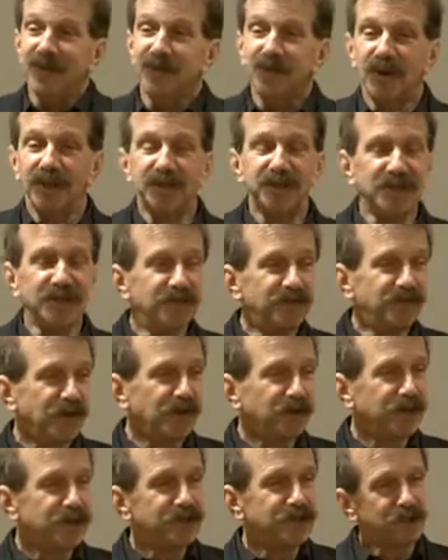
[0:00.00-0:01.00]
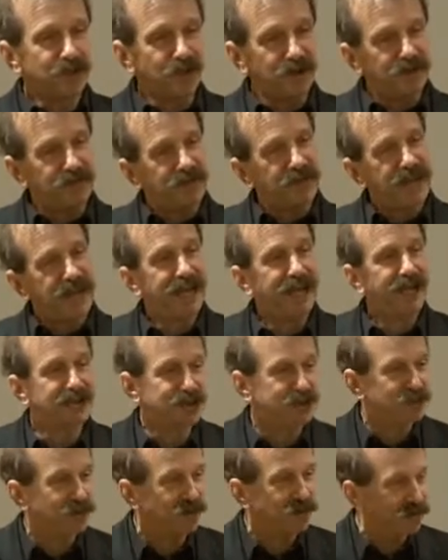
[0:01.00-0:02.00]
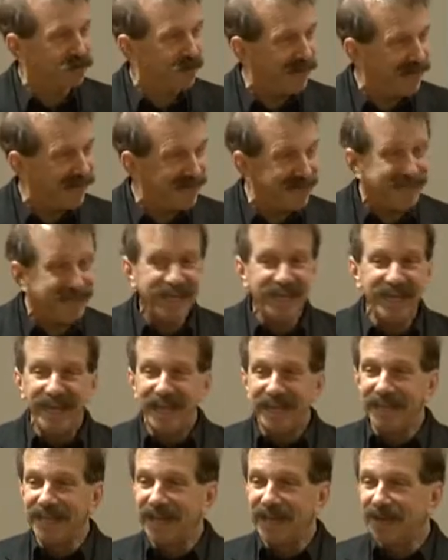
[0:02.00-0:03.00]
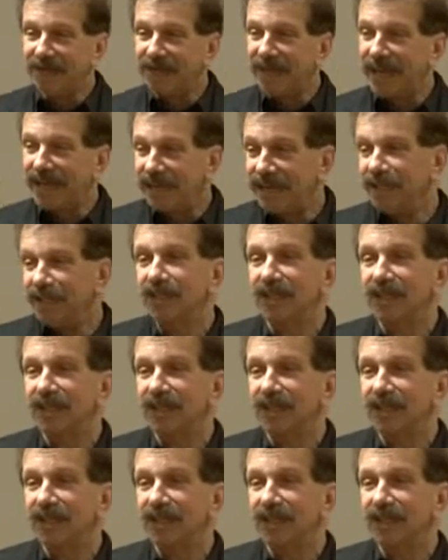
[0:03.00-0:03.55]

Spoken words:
dressed in a very sort of casual way, and they have that